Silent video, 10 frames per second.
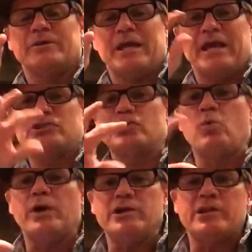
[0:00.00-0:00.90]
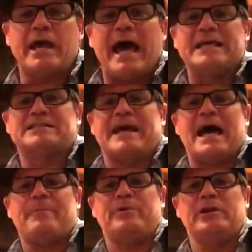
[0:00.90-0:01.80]
And so what has to
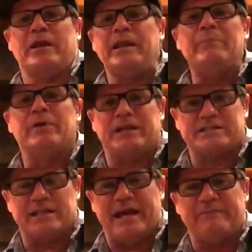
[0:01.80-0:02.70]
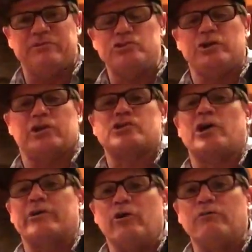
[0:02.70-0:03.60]
happen in anybody's life is you got to
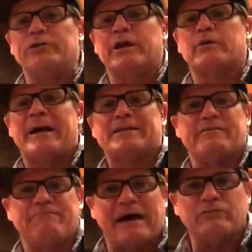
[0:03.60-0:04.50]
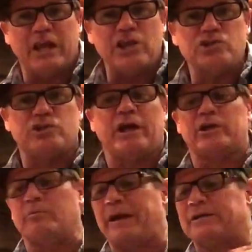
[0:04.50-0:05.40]
start over. You got to go back to the foundation. You got to
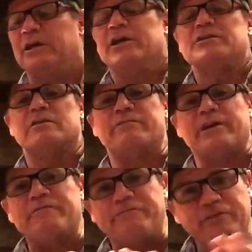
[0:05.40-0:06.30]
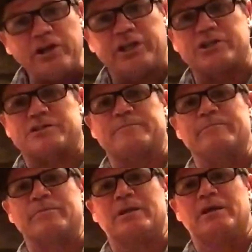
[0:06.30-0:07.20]
go back to the very footings.
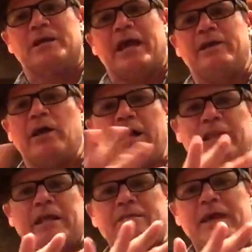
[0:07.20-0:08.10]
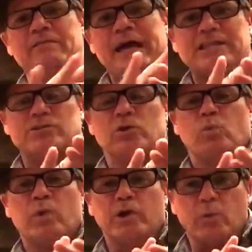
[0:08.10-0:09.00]
And that's
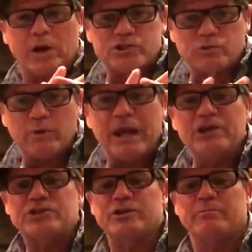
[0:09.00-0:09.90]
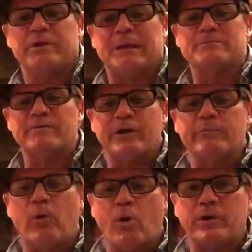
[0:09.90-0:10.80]
where restoration becomes very
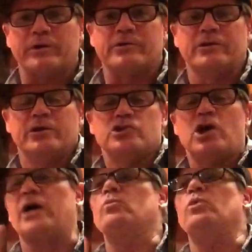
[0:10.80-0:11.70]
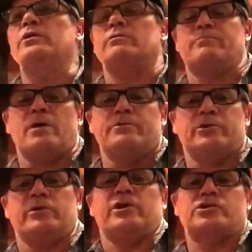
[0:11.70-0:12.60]
important. John Wooden, probably
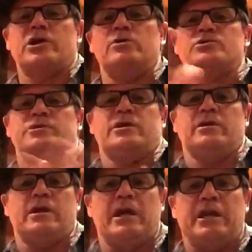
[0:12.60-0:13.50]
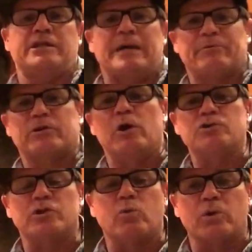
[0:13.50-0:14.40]
the greatest coach in any type of
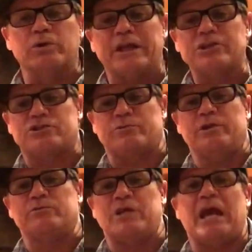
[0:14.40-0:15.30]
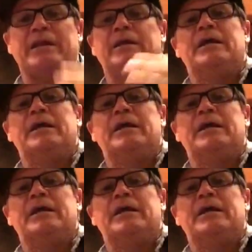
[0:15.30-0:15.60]
coaching world history, 10